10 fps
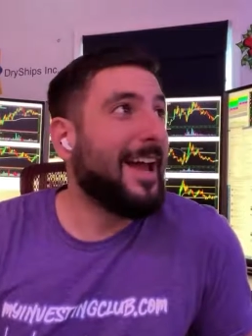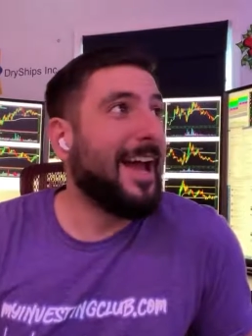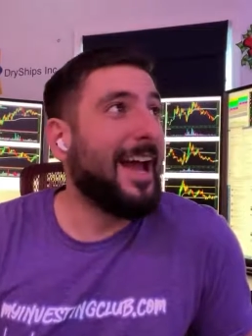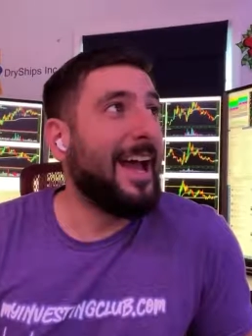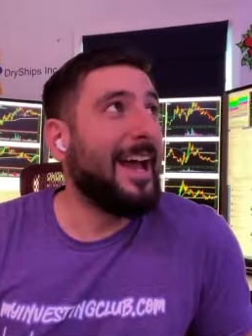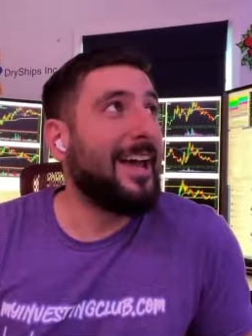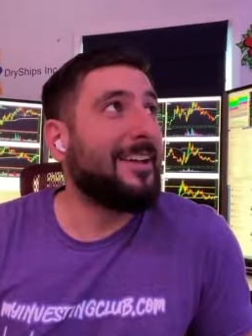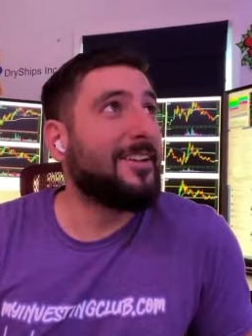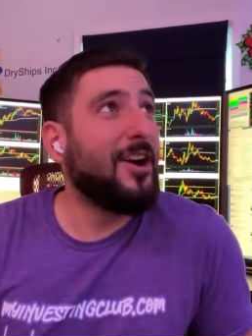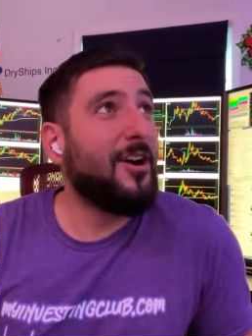
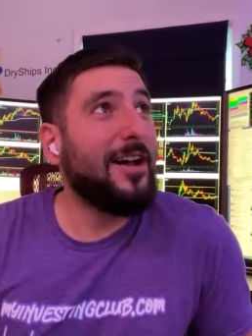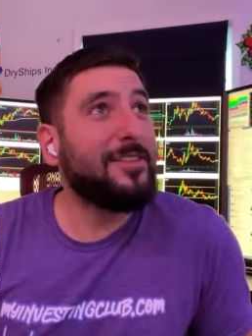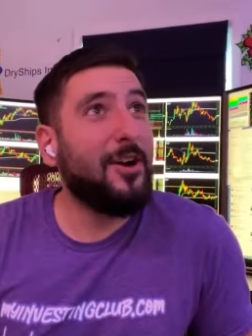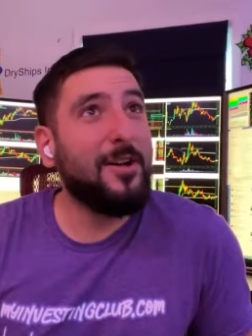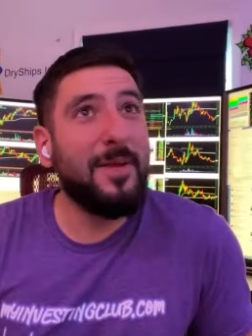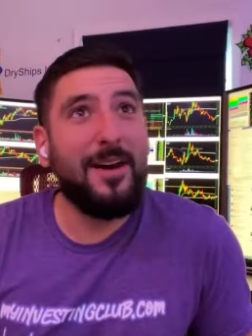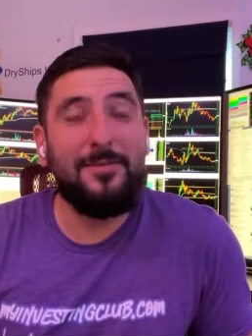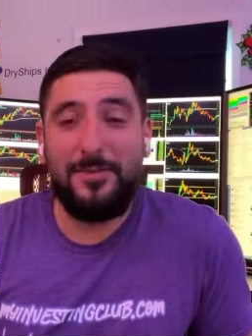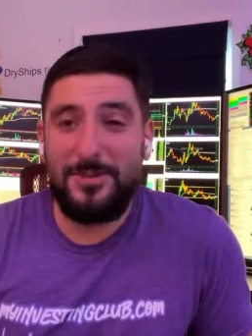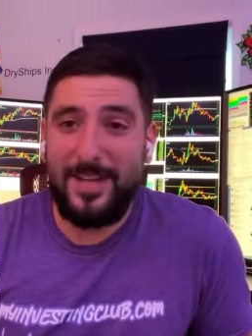And, you know, I thought about
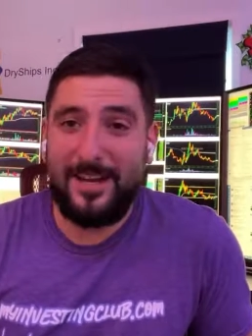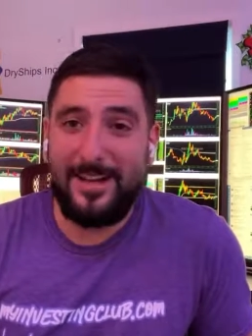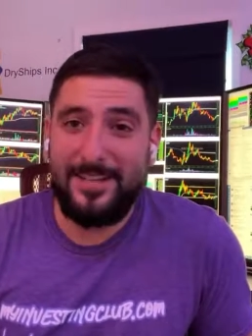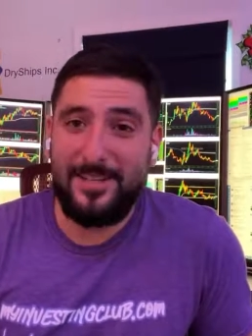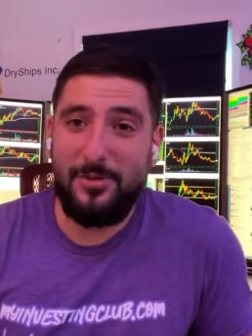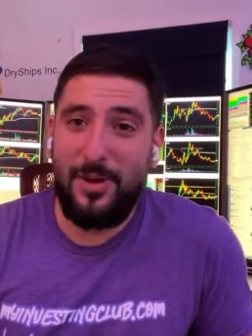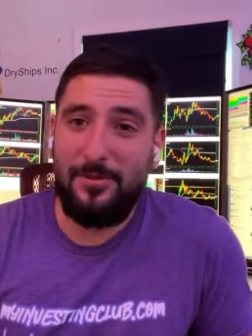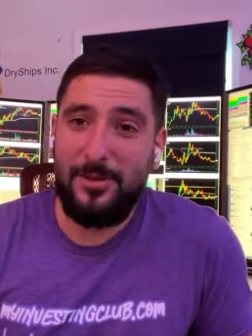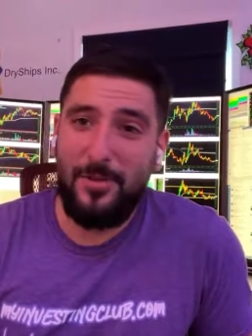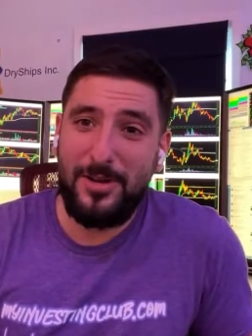it for a second. I said, do I
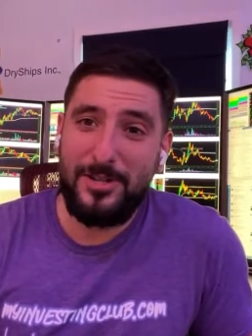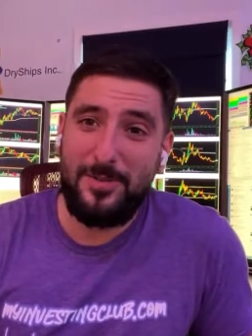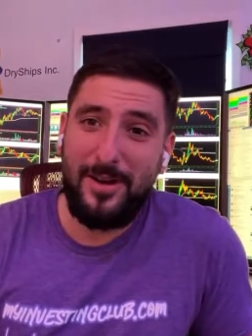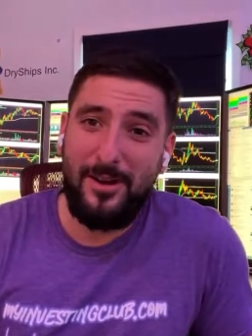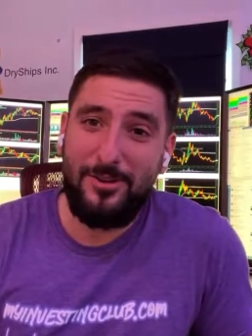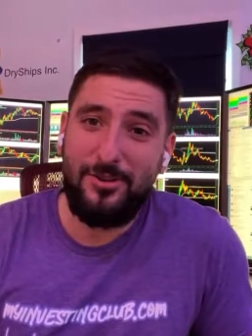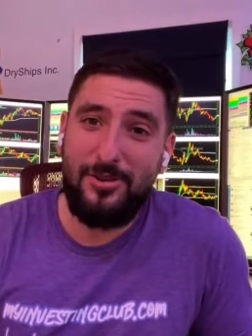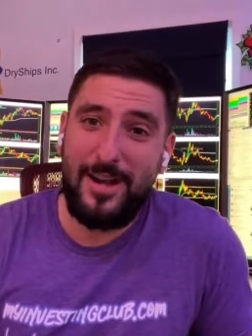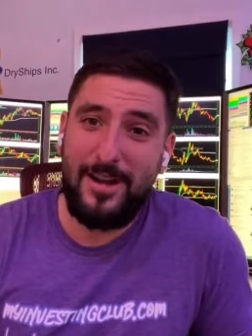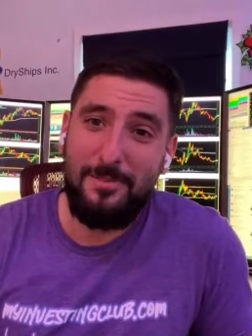really want to spend 100
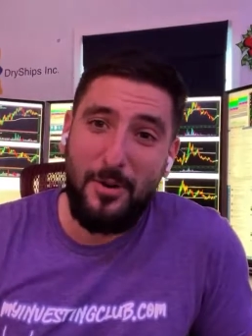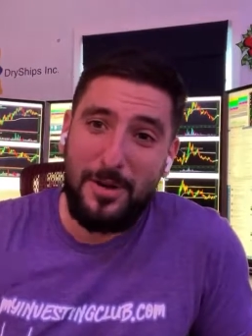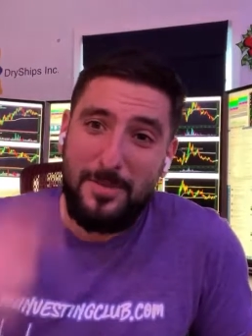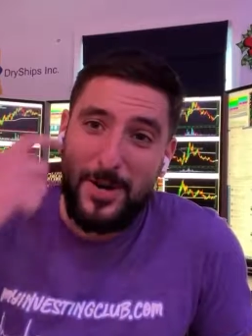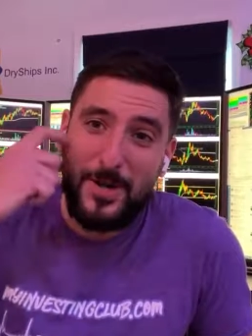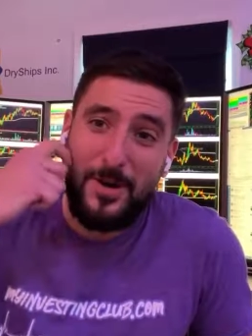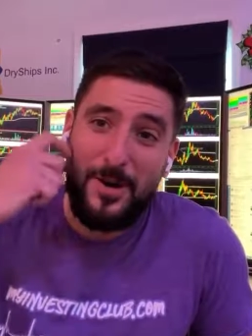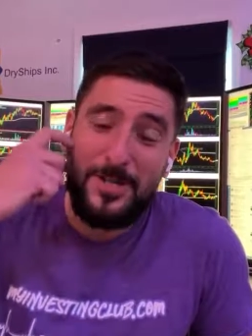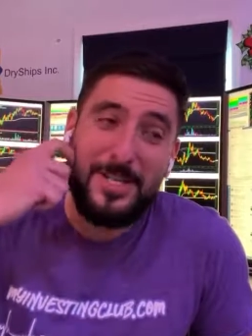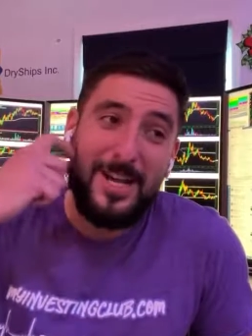grand on Pokemon
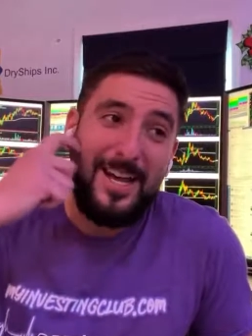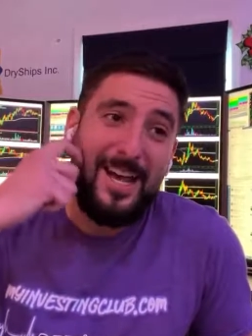cards?